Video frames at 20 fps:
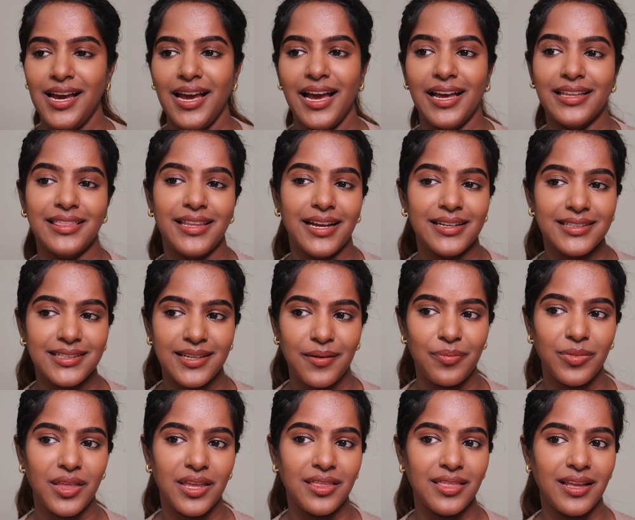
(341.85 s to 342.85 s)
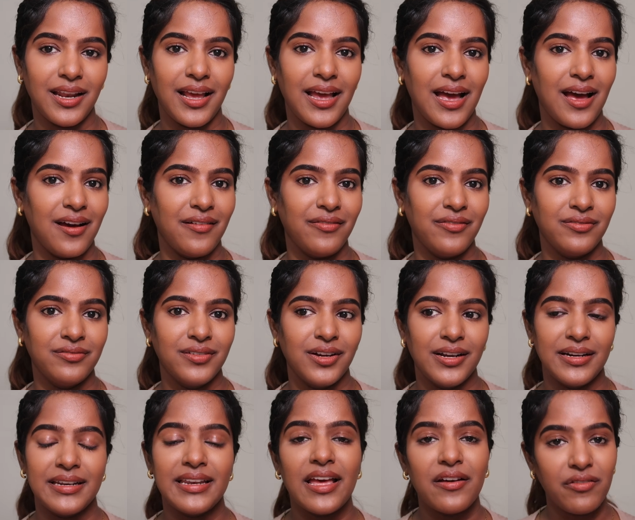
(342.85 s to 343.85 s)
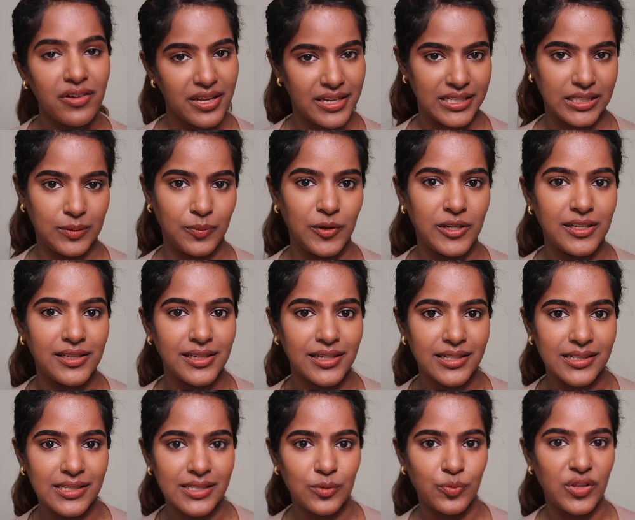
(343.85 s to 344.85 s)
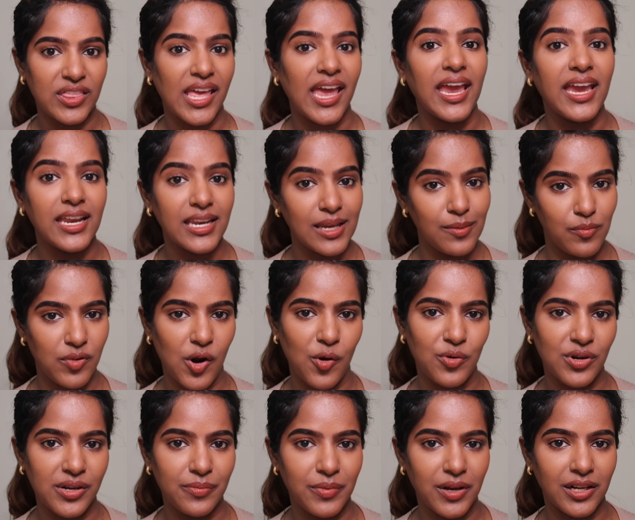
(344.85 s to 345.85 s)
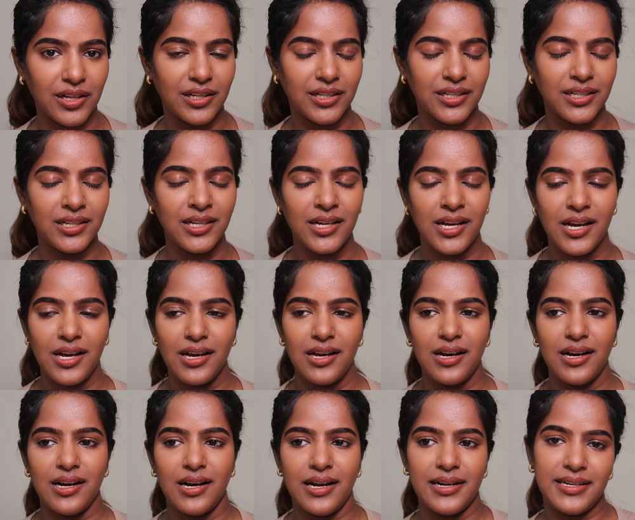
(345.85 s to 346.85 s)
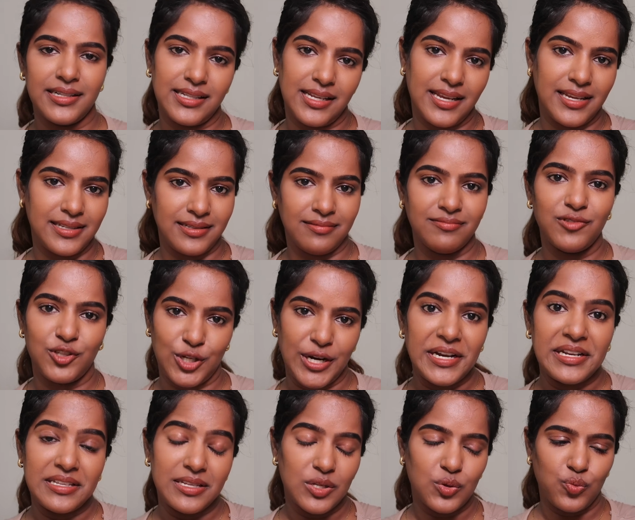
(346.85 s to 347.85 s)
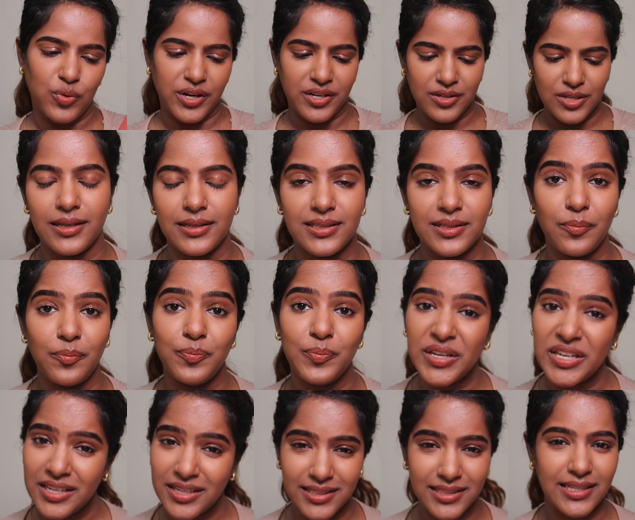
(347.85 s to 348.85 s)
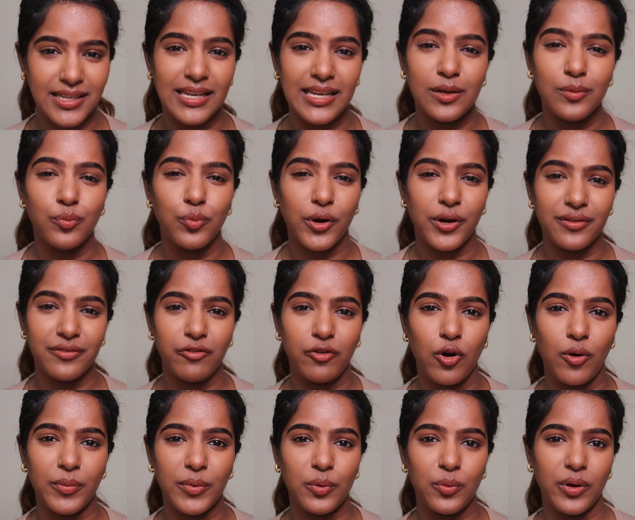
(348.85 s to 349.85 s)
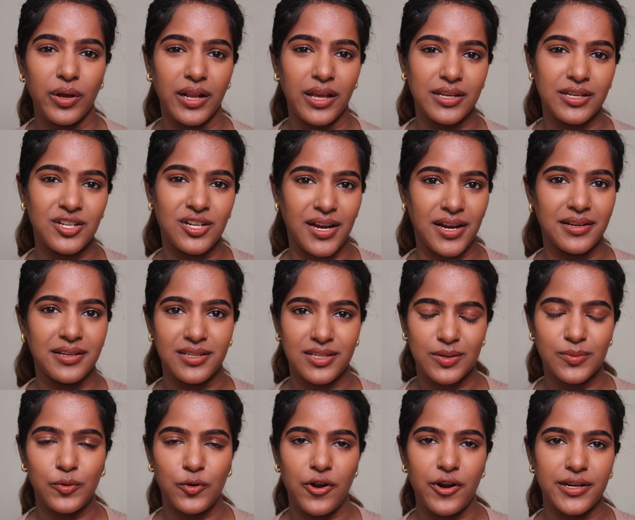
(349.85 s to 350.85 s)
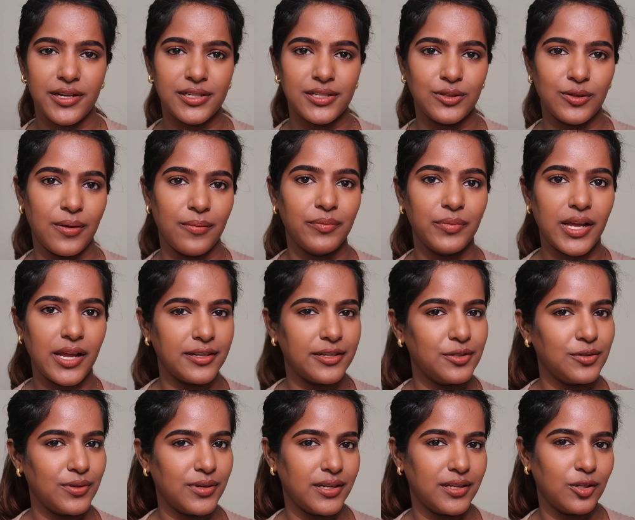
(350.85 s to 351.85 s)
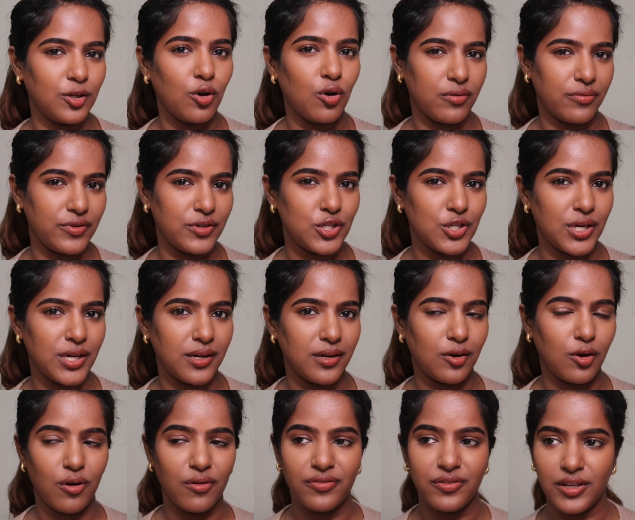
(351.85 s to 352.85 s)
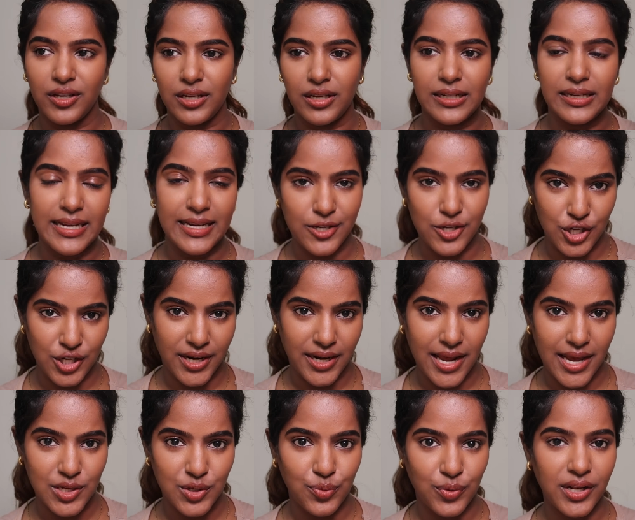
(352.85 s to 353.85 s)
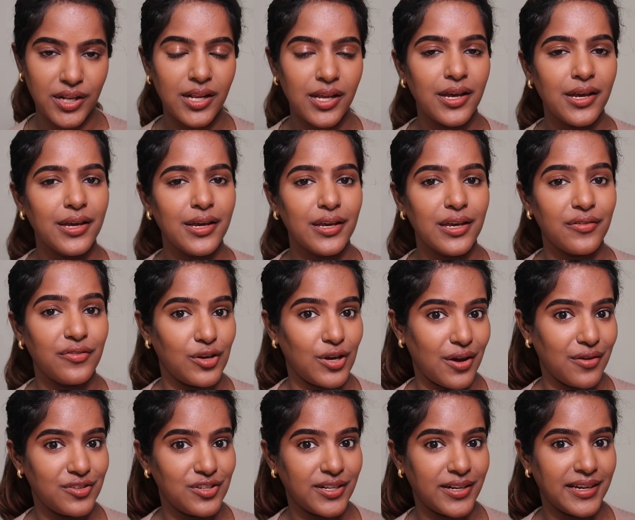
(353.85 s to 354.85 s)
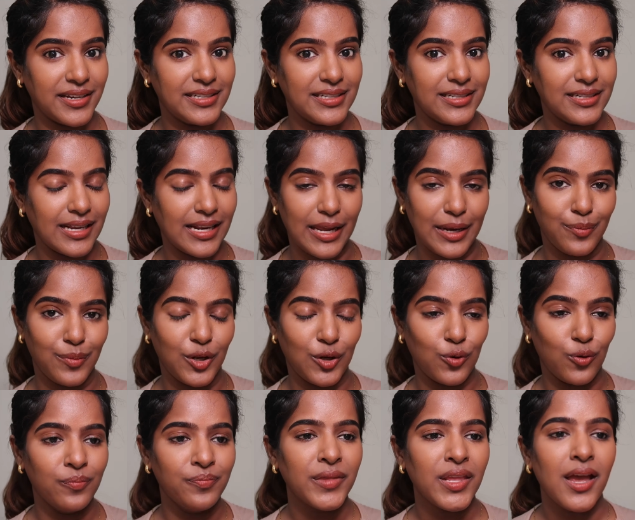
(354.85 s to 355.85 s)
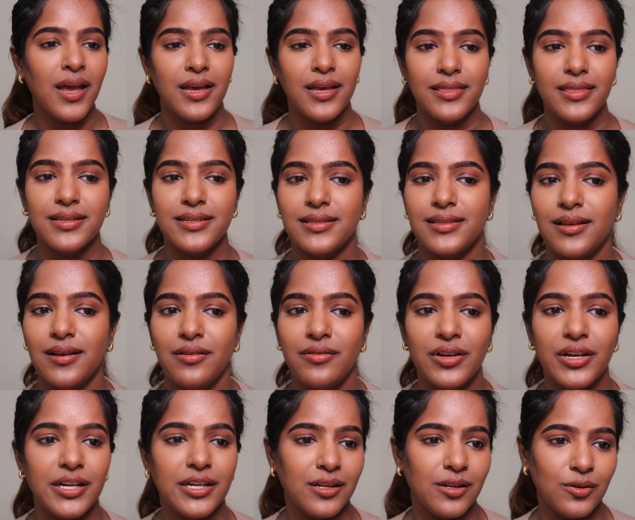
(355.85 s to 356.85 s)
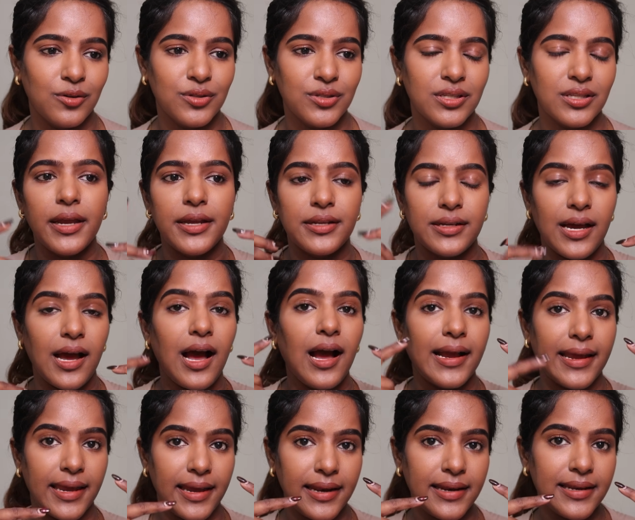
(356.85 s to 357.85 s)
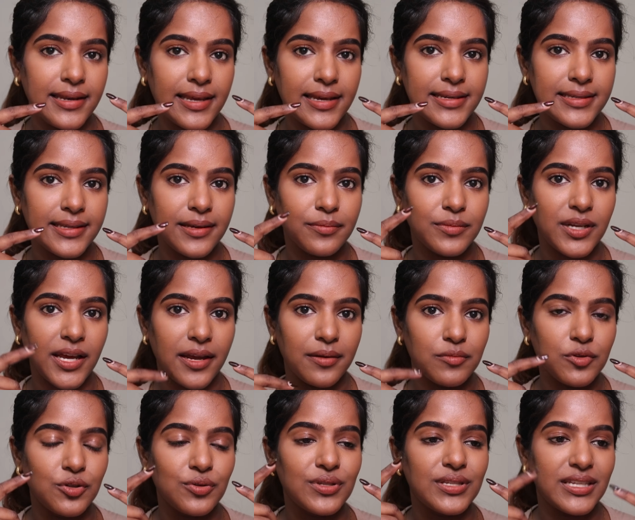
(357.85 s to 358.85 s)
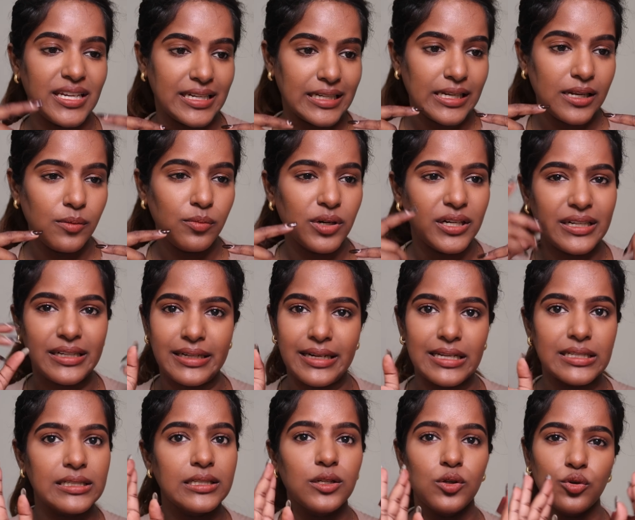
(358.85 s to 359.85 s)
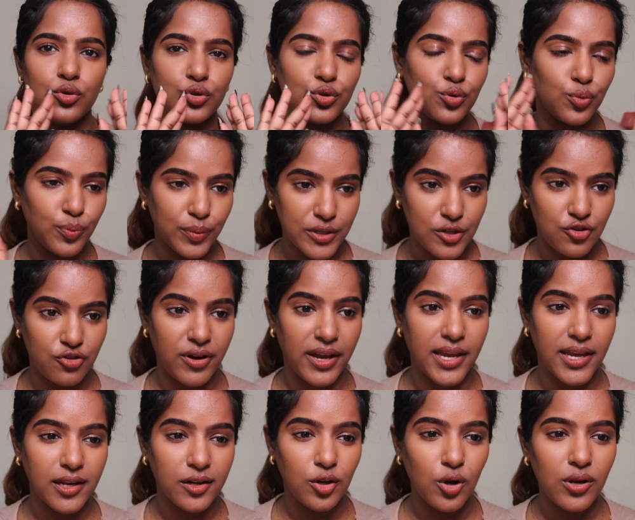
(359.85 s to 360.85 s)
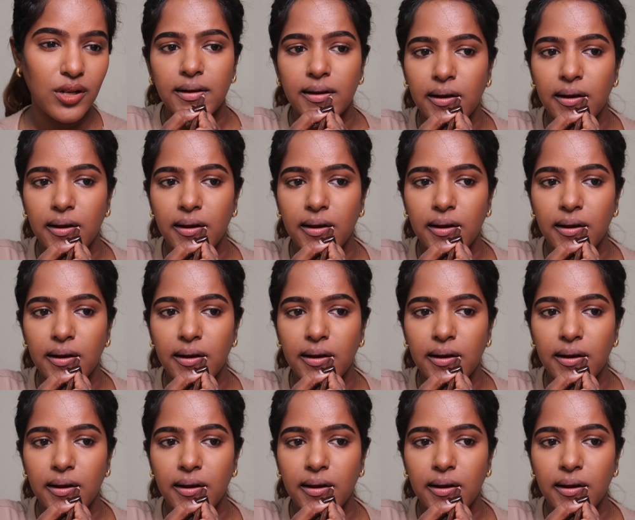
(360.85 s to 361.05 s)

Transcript: And that's something that I have never experienced with any brown lip color until I tried this one. That's a biggest selling point for me when I tried this product. So I'm planning to get the coffee date shade as well. If you have tried it, let me know. This is how it looks. It again takes some time to settle, but it doesn't look super dry and all.